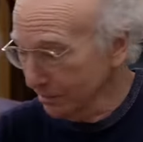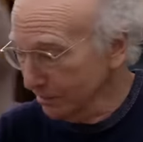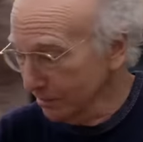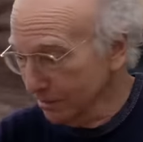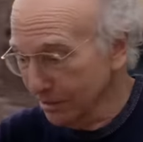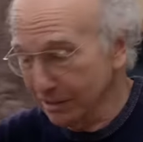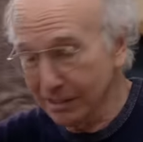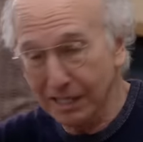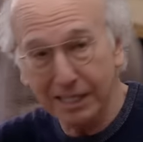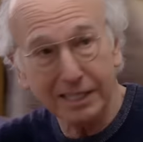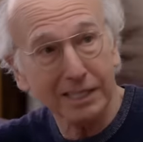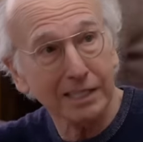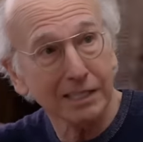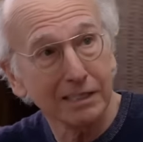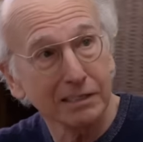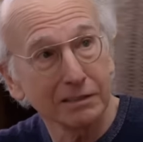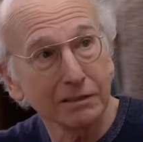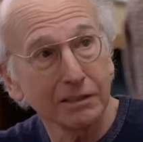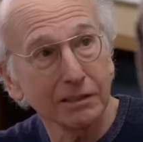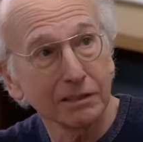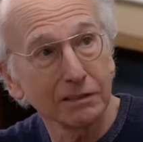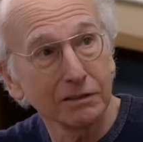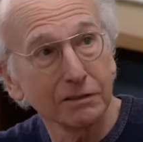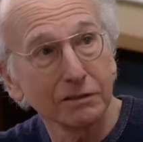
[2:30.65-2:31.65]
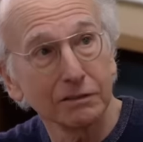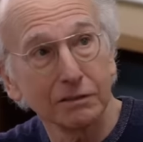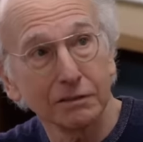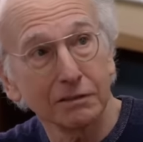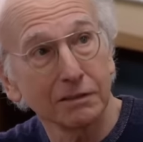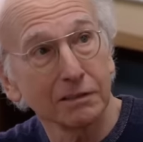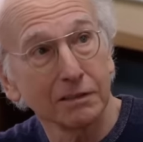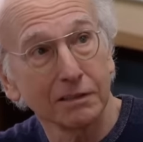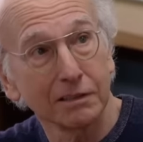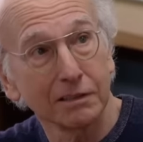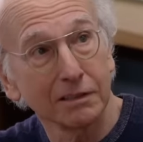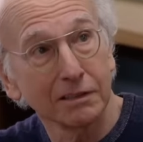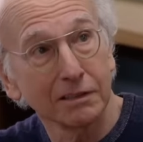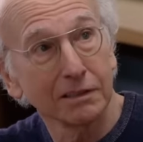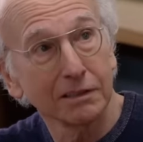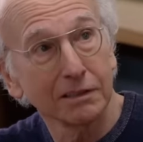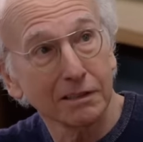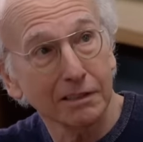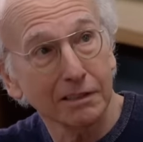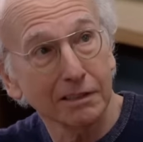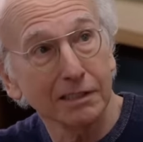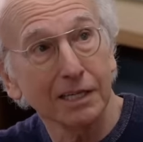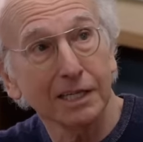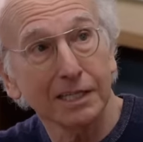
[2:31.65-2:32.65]
Can, can I get an, an...
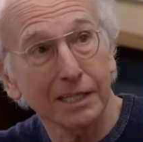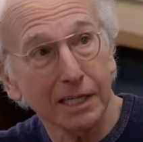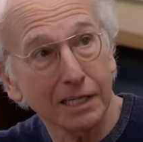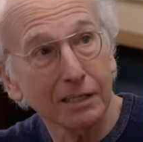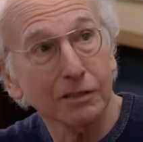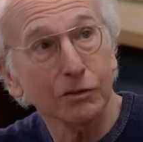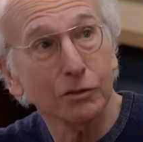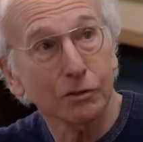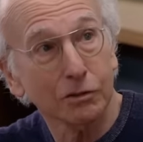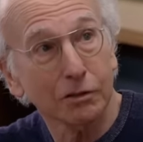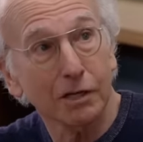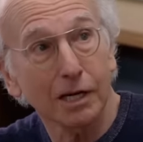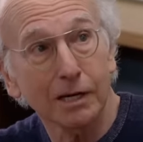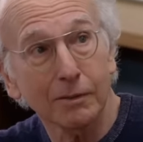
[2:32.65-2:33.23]
Can I get a new